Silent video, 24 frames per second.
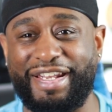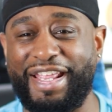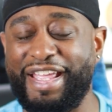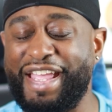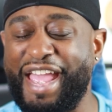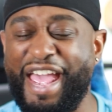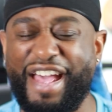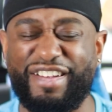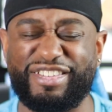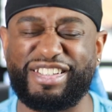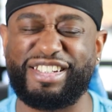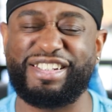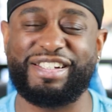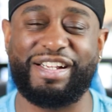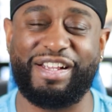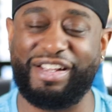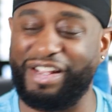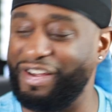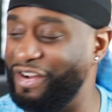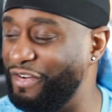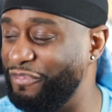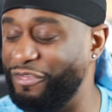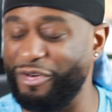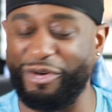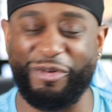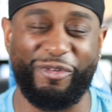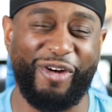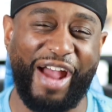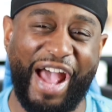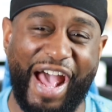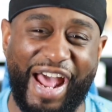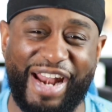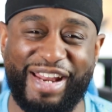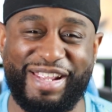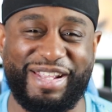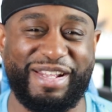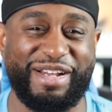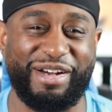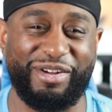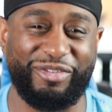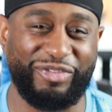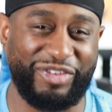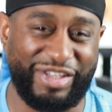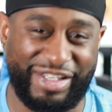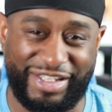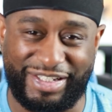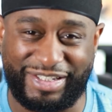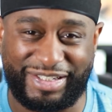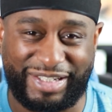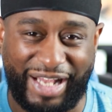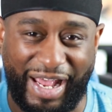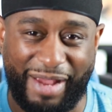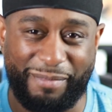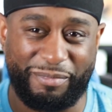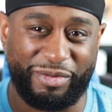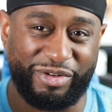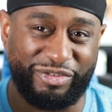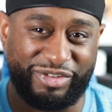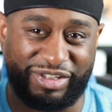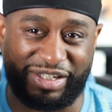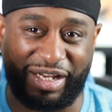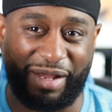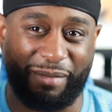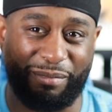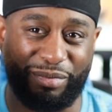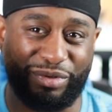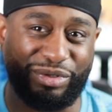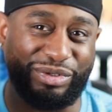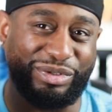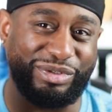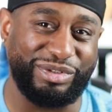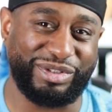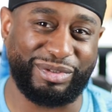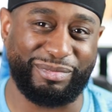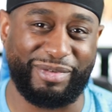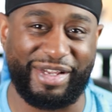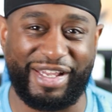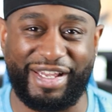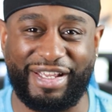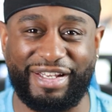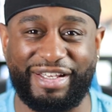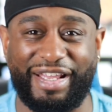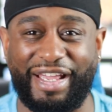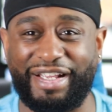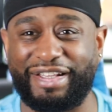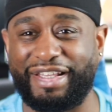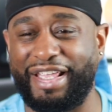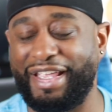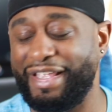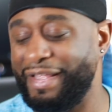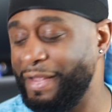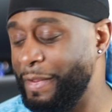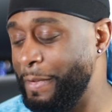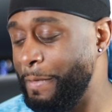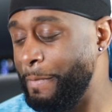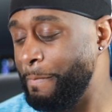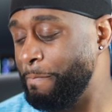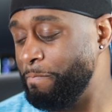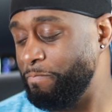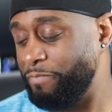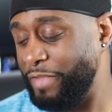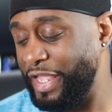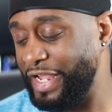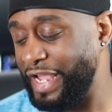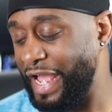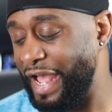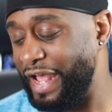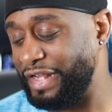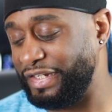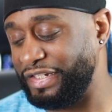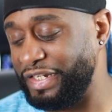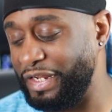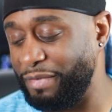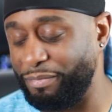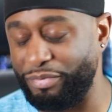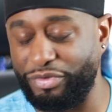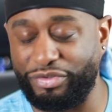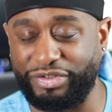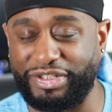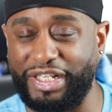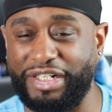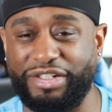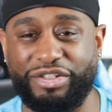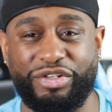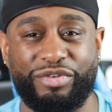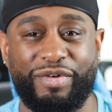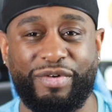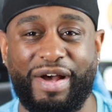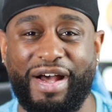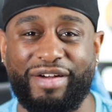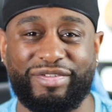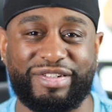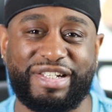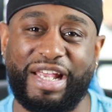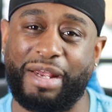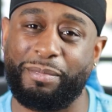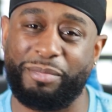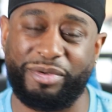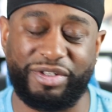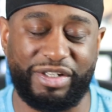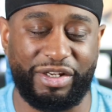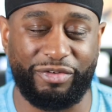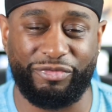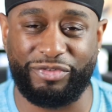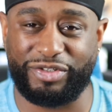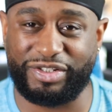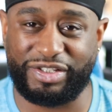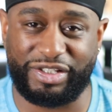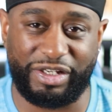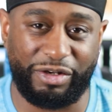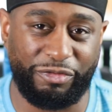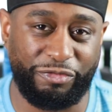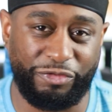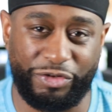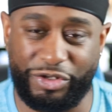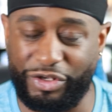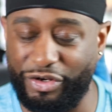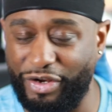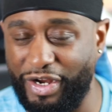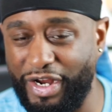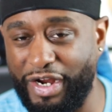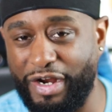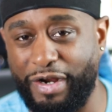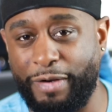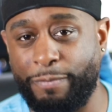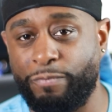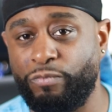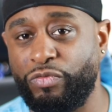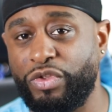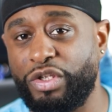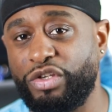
And they have a variety of these type of shampoos, man. Like they got shampoos that do all type of different stuff for your hair.